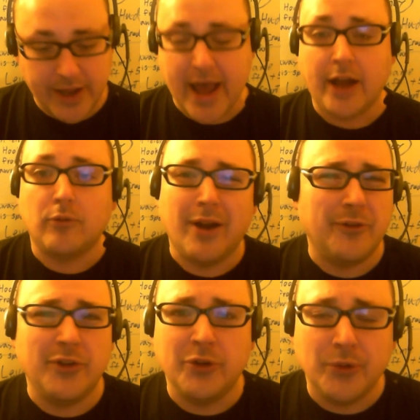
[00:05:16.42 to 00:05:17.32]
ad
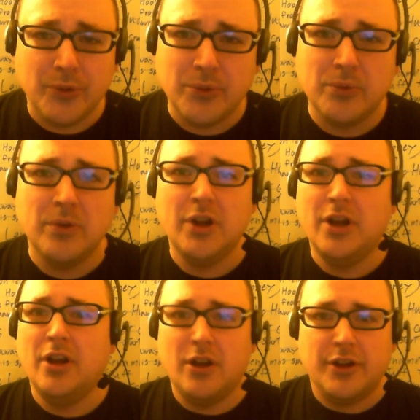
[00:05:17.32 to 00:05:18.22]
revenue,
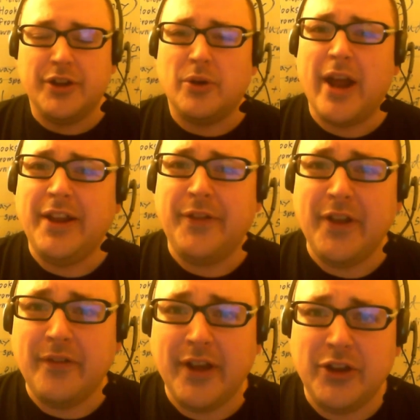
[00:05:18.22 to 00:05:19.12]

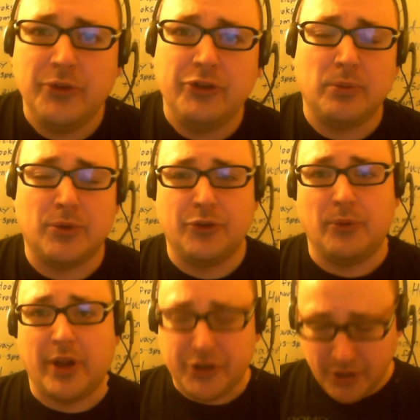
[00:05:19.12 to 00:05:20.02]
anything like YouTube or Twitch.